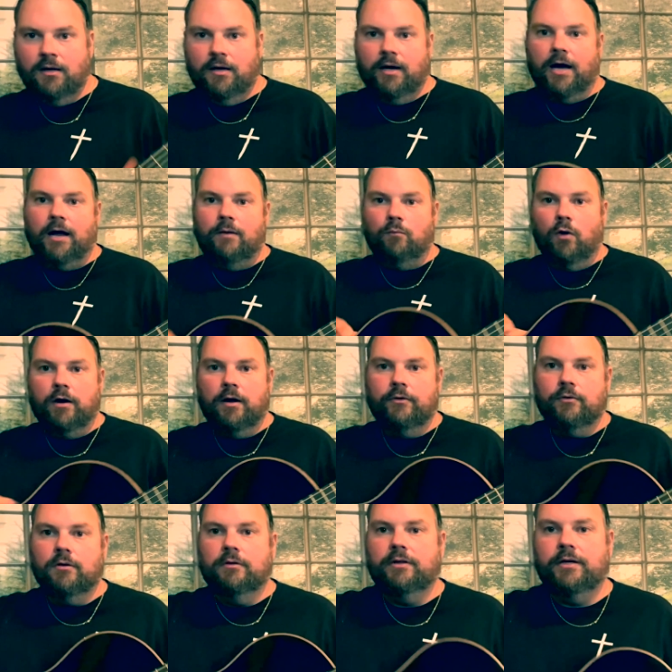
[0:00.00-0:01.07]
And one
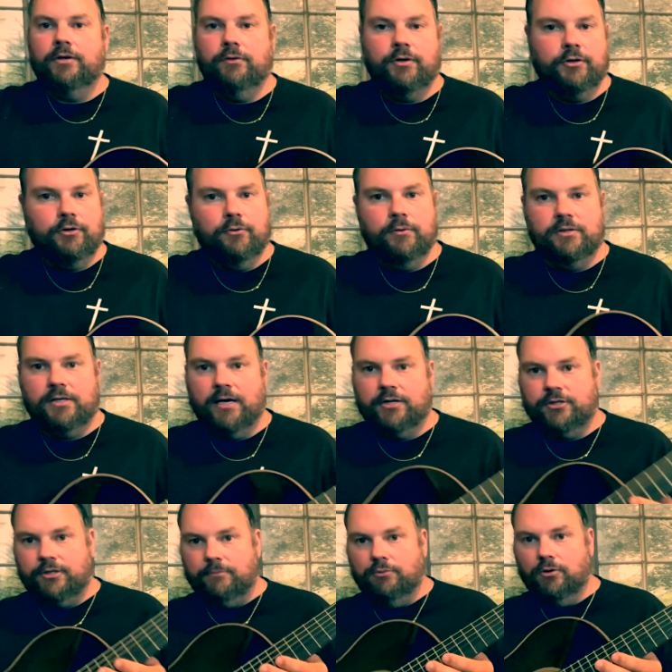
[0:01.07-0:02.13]
other thing you can do is
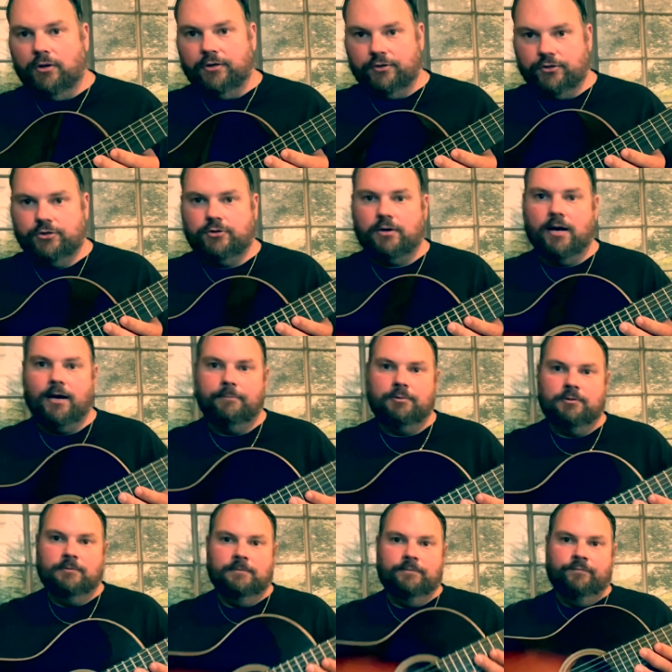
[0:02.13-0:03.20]
actually put on your strap
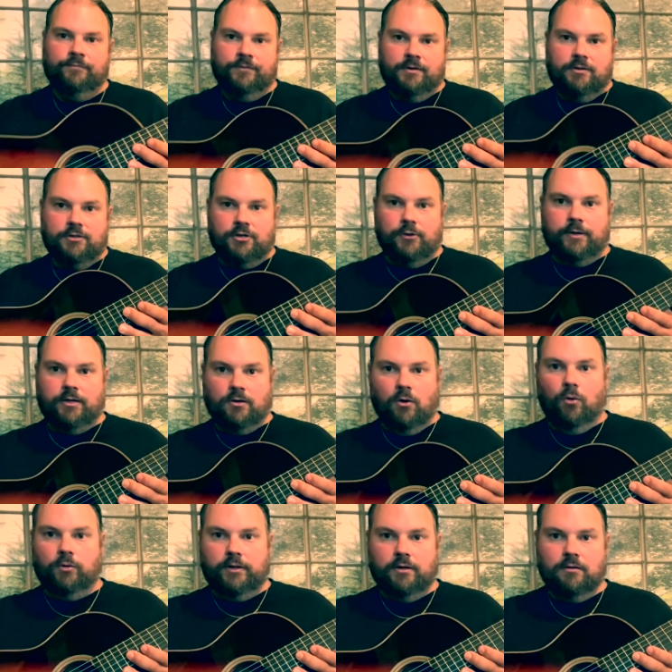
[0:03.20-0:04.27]
to go ahead and
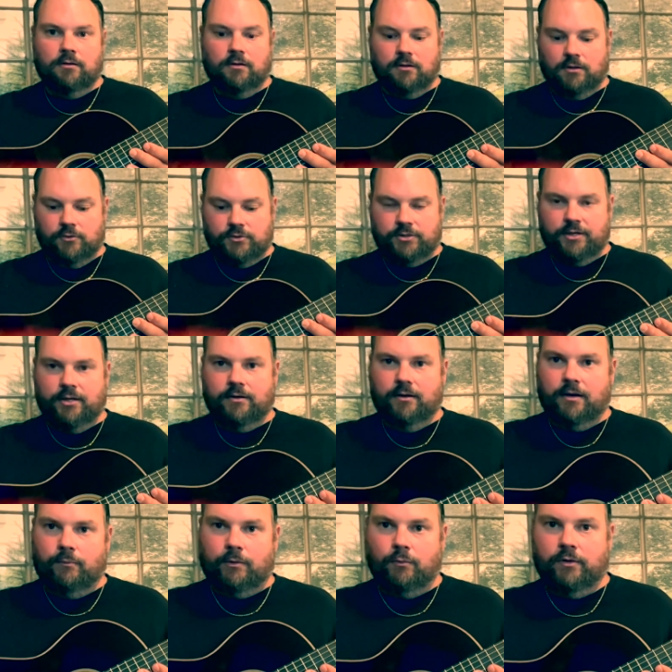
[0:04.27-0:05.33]
hold it close in,
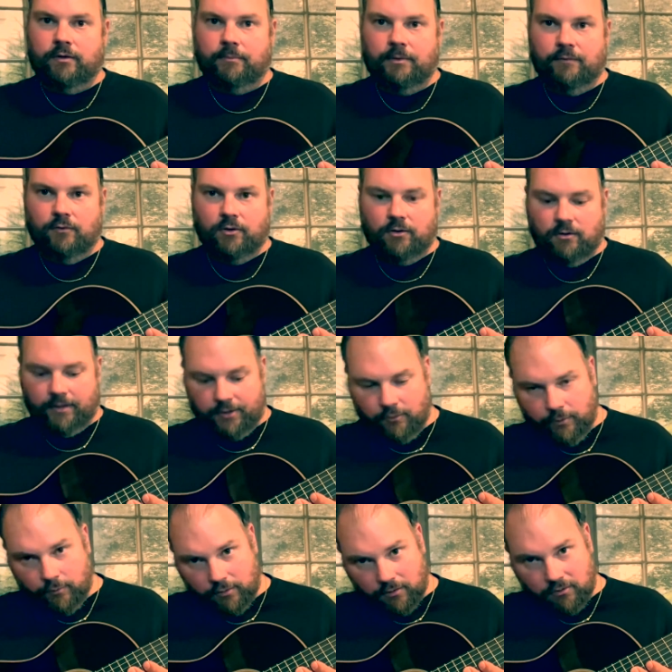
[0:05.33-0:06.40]
and we want it to be vertical. I know
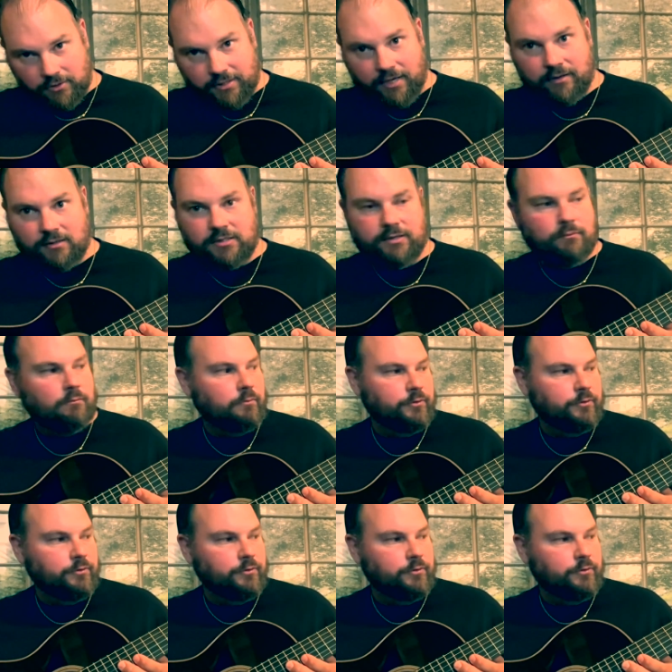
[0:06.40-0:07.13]
we want to look down and see what we're